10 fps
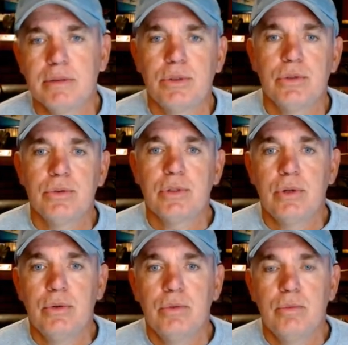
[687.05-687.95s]
So,
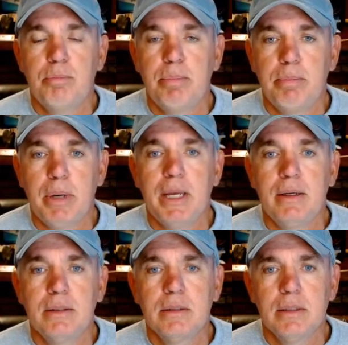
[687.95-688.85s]
but
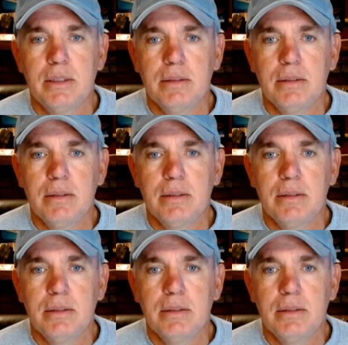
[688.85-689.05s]
clearly,